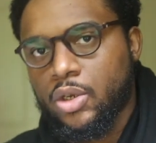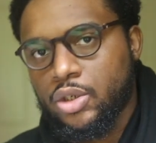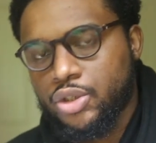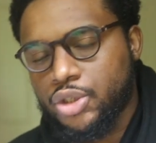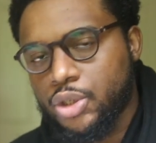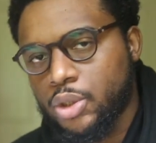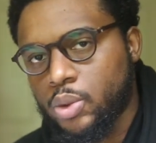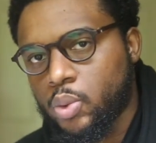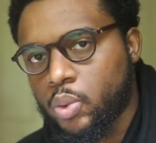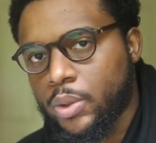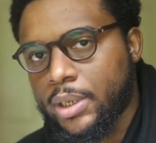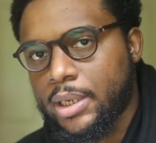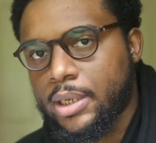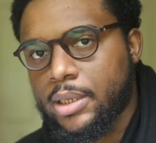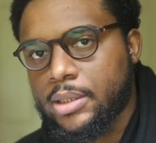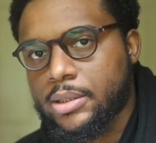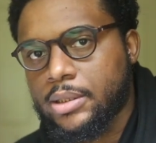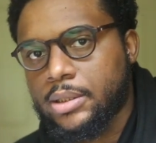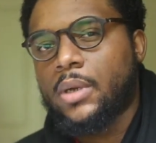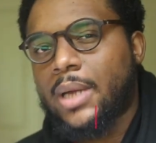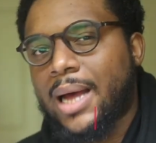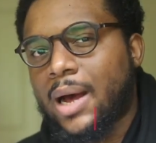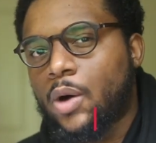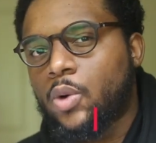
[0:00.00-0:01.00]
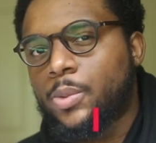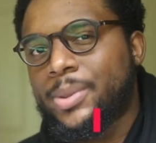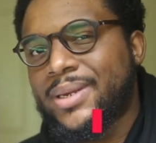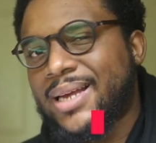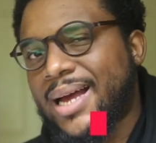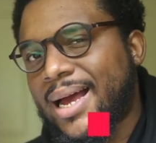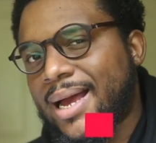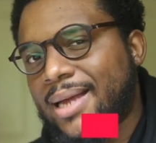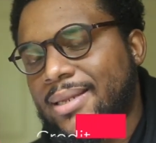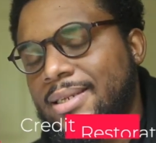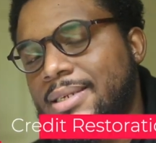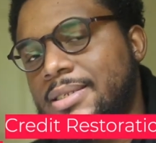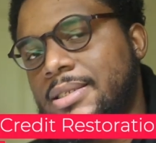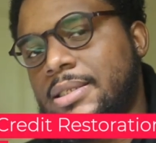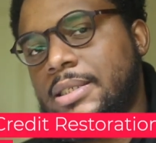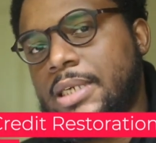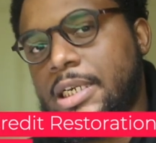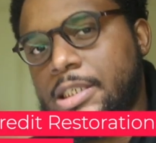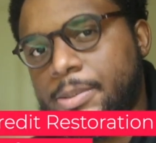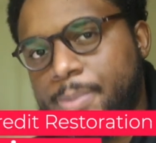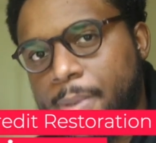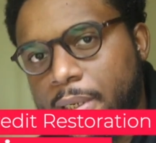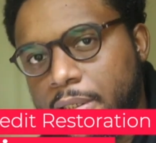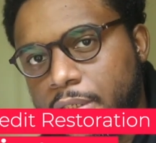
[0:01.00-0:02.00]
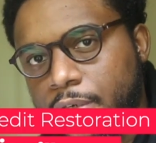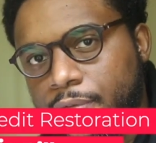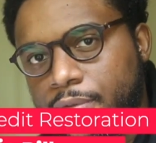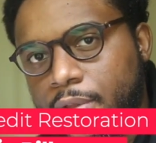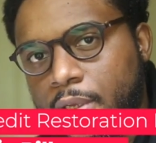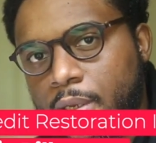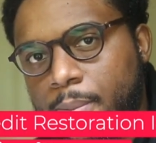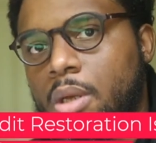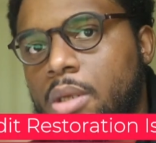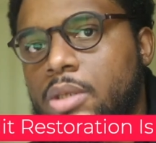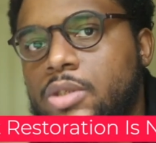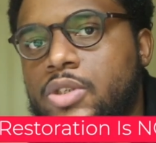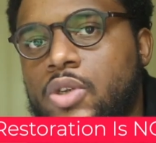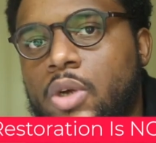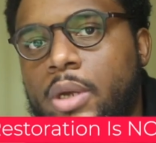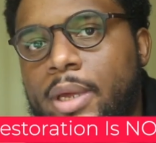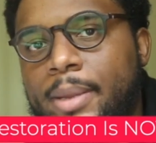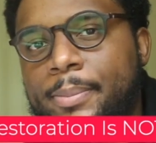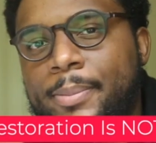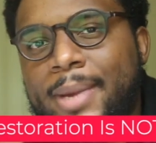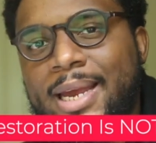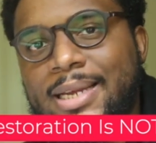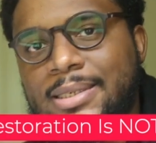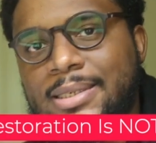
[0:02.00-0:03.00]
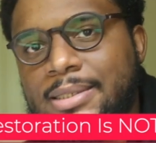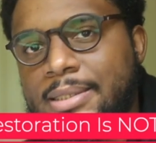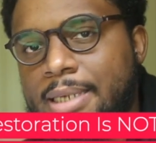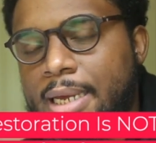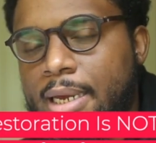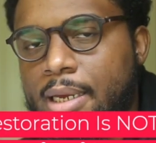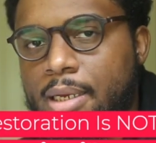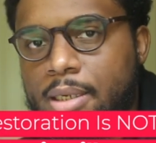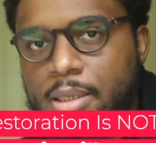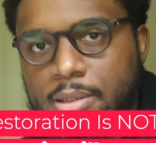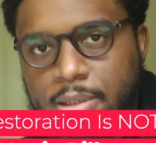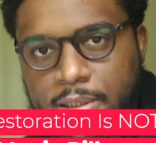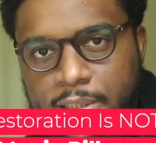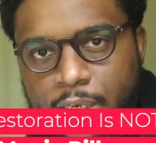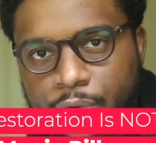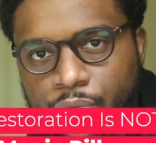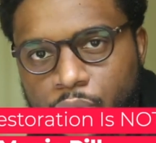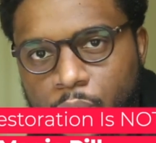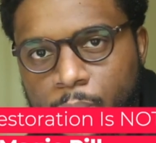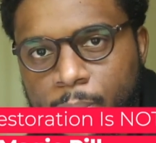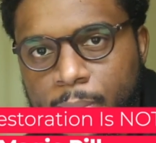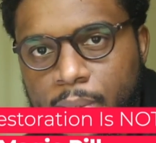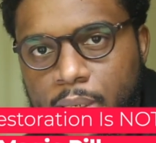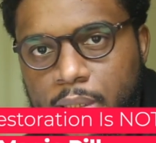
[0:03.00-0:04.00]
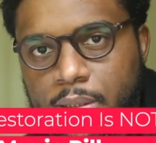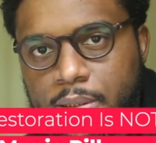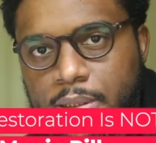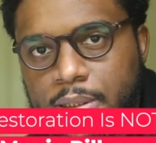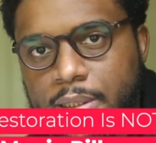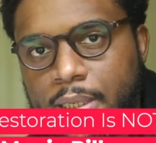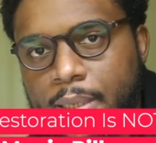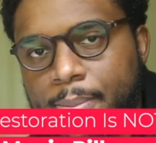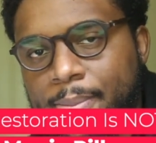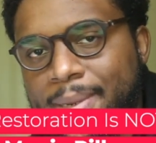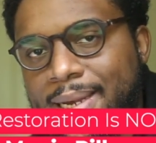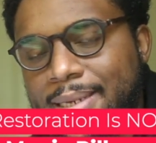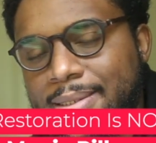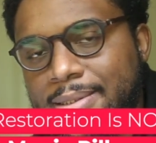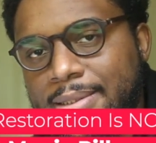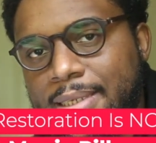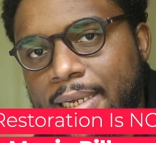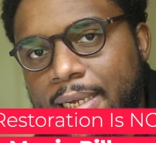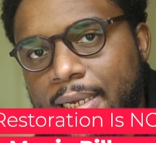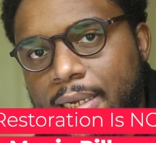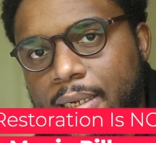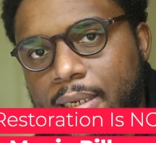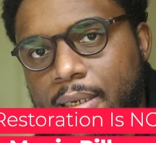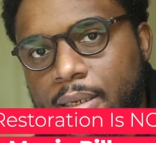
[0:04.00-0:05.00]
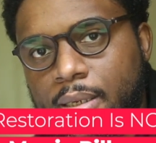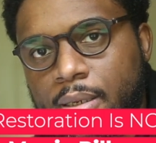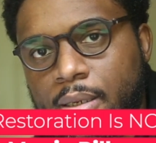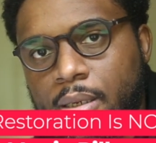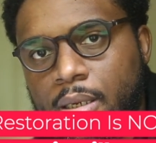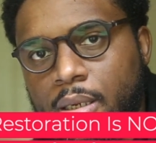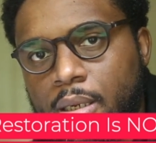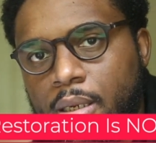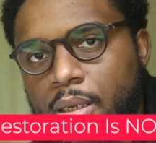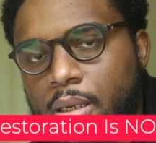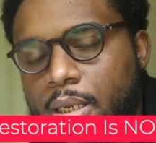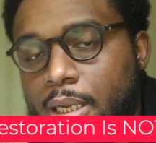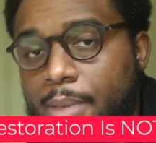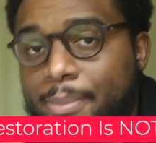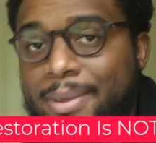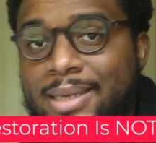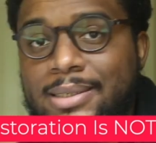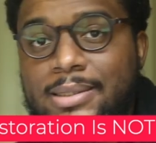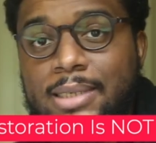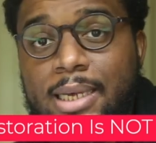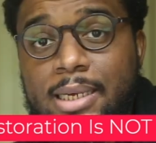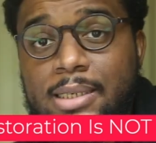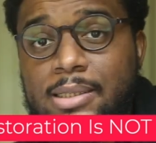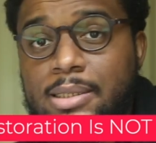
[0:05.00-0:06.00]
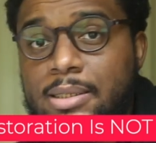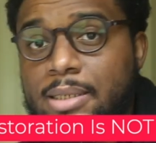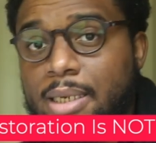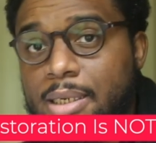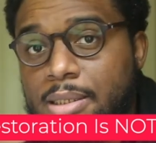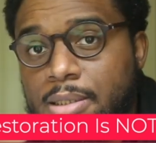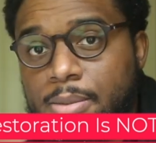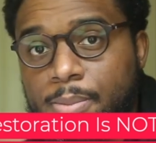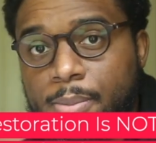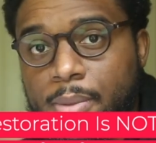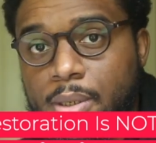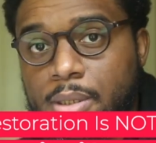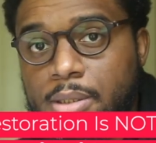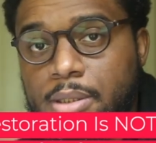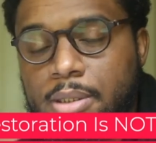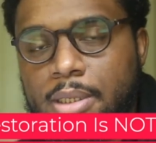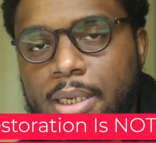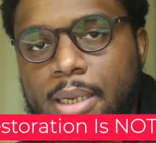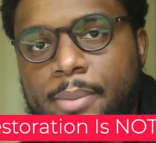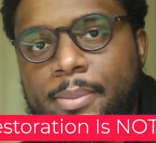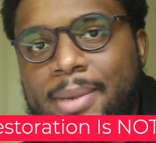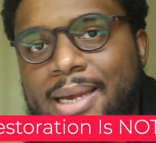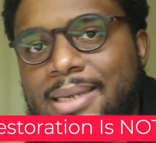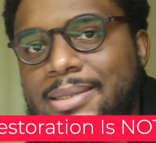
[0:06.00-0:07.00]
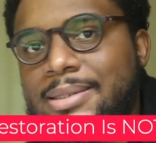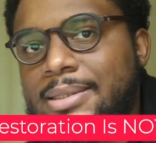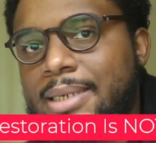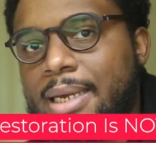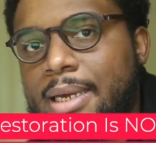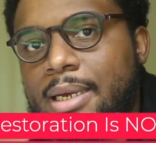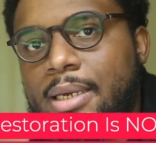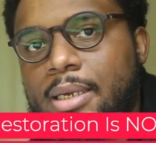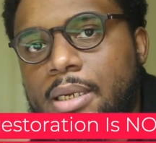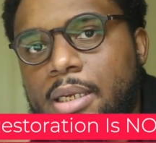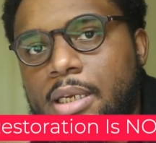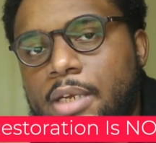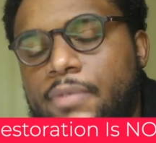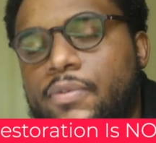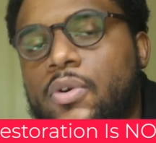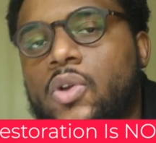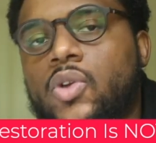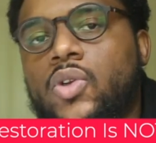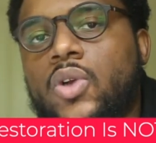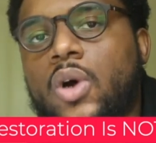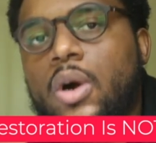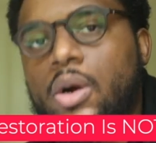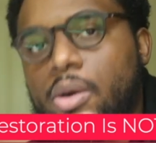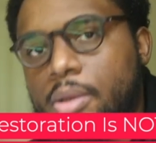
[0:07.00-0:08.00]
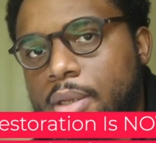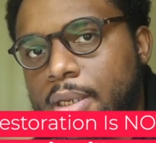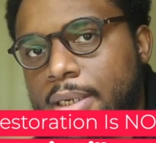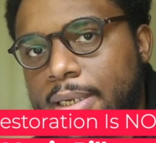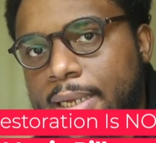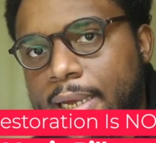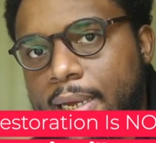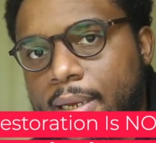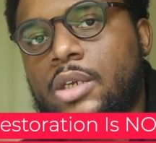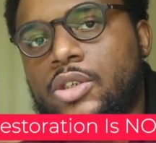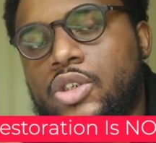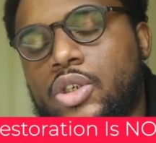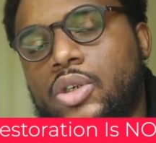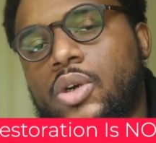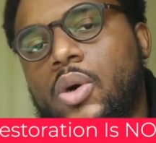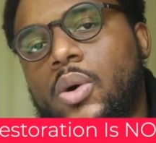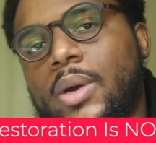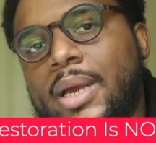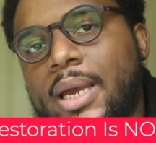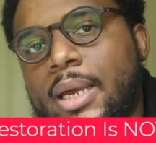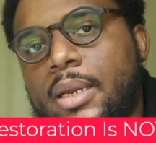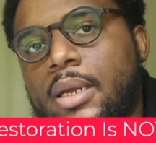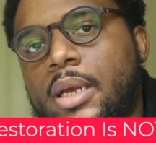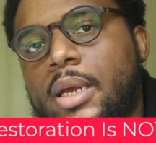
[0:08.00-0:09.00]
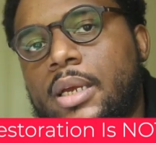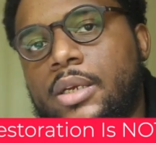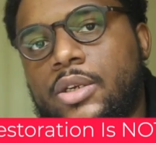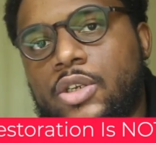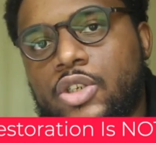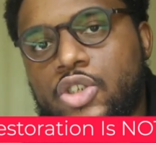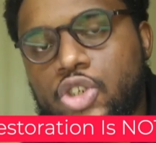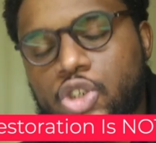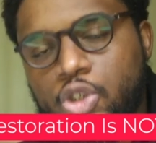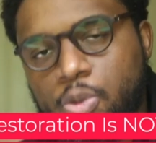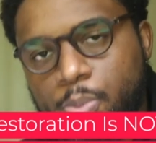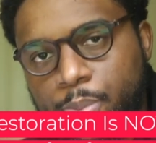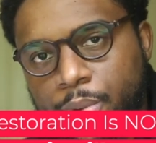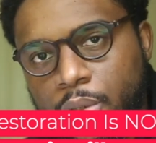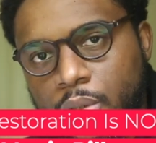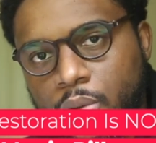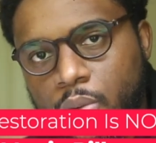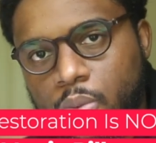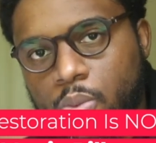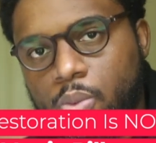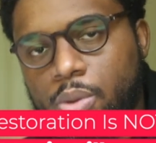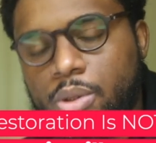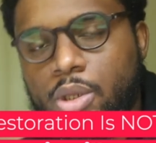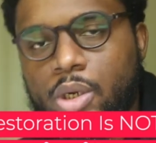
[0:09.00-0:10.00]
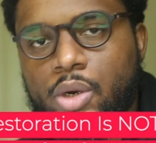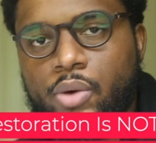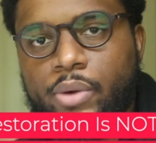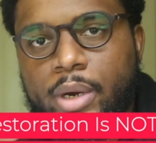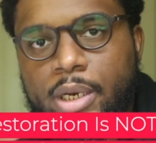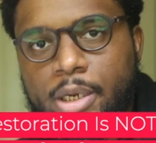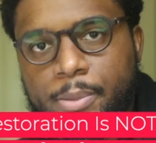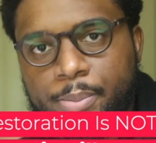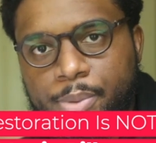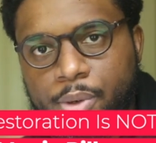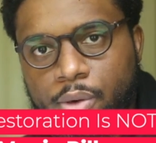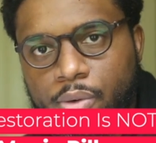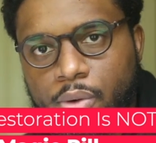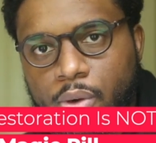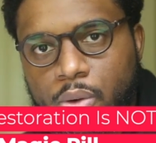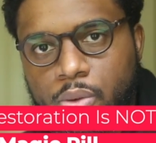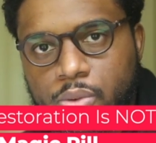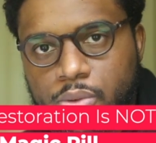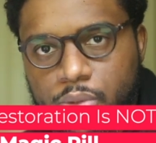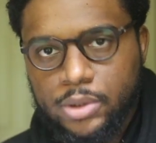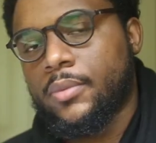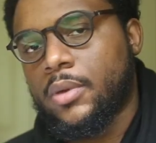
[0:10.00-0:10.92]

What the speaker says: 2 weeks, I will be highly suspect of them. So it may take several months, it may take 6 months, it may take even longer than that to go ahead and dispute with the credit bureaus.